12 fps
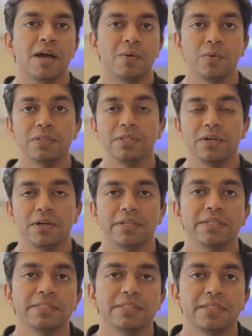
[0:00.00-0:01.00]
I want the
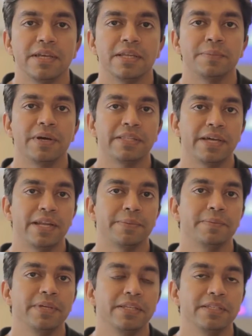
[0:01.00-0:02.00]
audience, and by that I
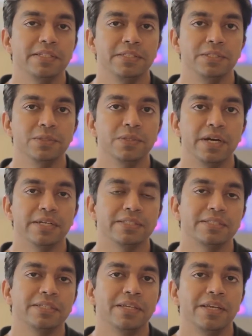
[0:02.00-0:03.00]
mean you
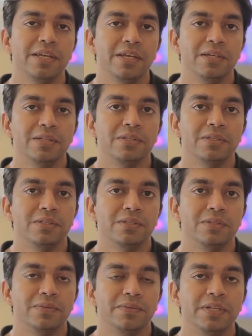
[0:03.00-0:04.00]
guys,
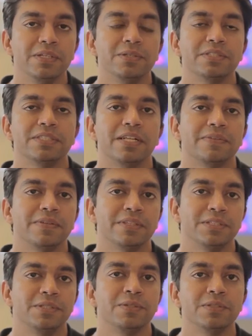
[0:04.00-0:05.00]
to feel yourself in
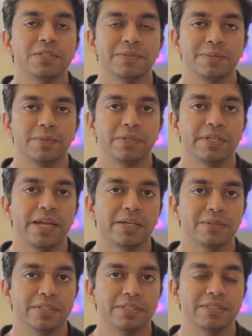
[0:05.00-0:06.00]
the shoes of the
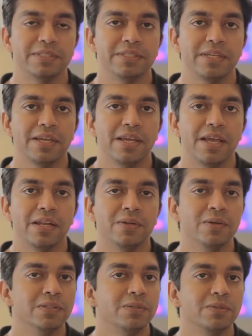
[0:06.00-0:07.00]
protagonist and
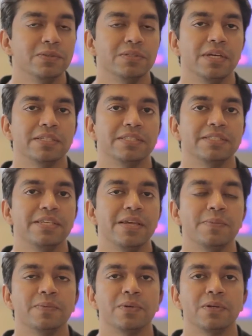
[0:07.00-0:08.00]
go through the
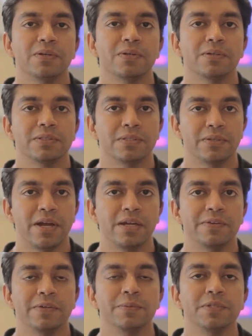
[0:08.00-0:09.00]
same roller coaster
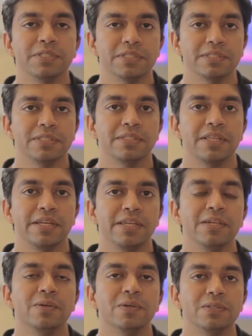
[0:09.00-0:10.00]
ride of emotions that
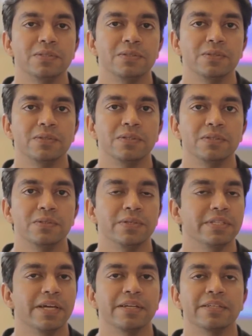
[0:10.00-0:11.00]
he goes through
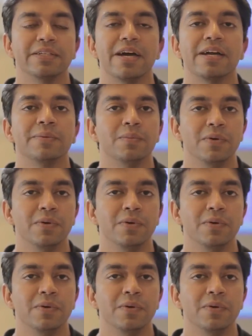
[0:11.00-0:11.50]
during the entire